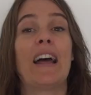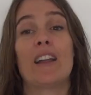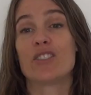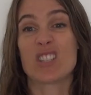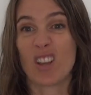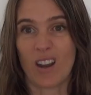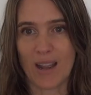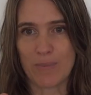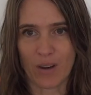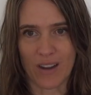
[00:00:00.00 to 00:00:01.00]
And I'd just
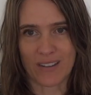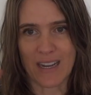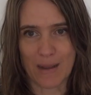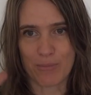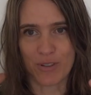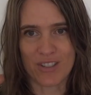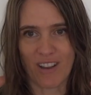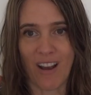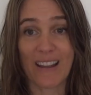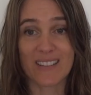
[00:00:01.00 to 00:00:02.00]
hide behind cardboard
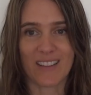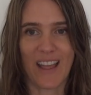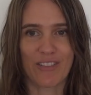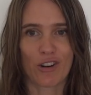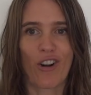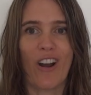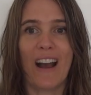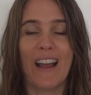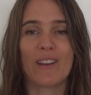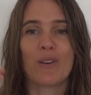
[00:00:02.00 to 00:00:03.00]
signs and have a
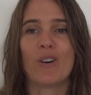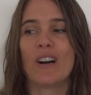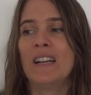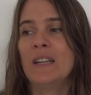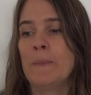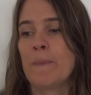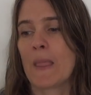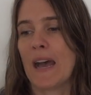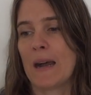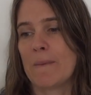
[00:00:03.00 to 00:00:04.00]
cry. Or
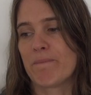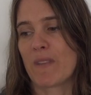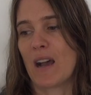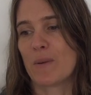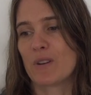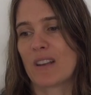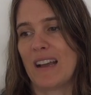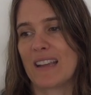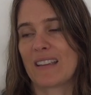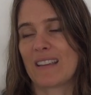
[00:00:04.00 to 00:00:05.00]
I would
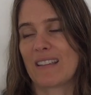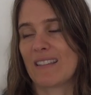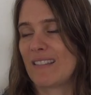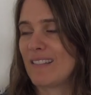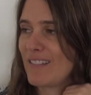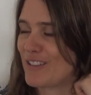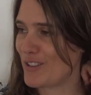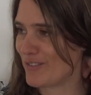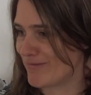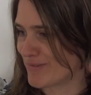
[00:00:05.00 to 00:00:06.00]
like,
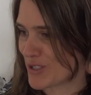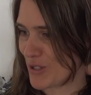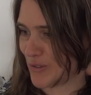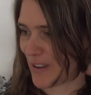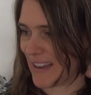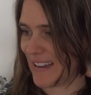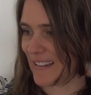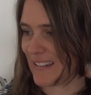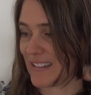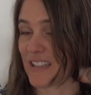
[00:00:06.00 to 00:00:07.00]
sort of,
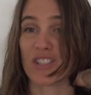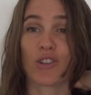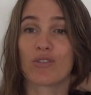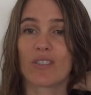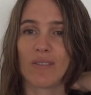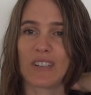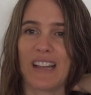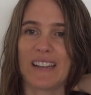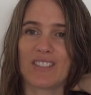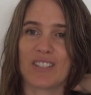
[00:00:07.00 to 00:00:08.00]
the children would
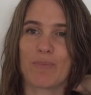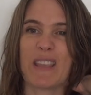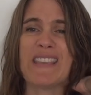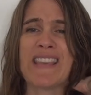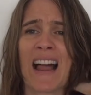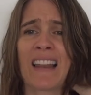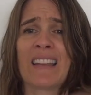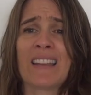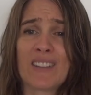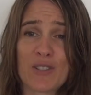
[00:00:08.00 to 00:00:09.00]
like just be
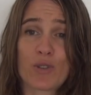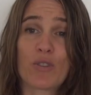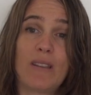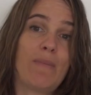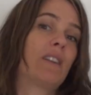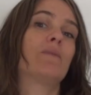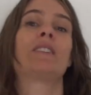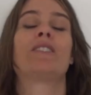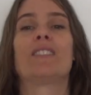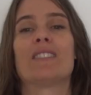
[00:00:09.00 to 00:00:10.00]
yelling and screaming. Oh
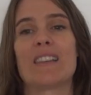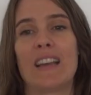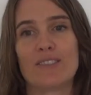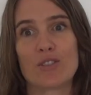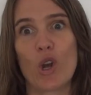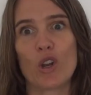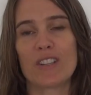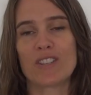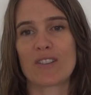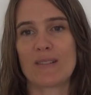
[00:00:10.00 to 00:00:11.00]
my goodness, they're
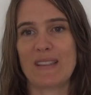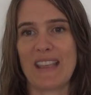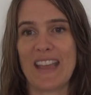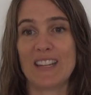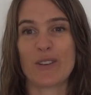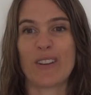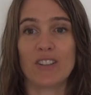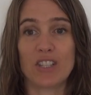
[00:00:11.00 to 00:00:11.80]
totally screaming their heads off. And